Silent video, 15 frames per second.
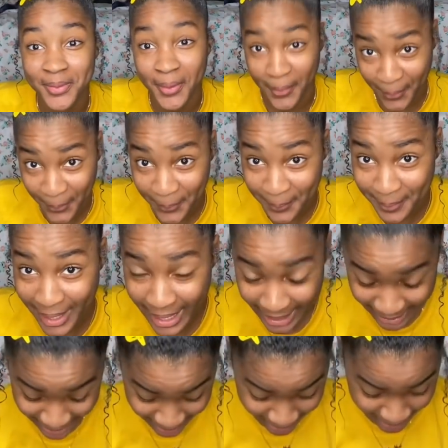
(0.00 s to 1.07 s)
Oh my
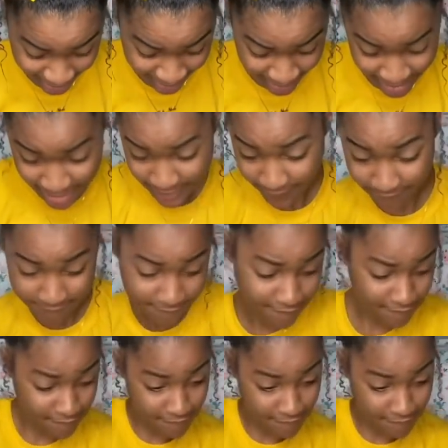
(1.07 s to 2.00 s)
God.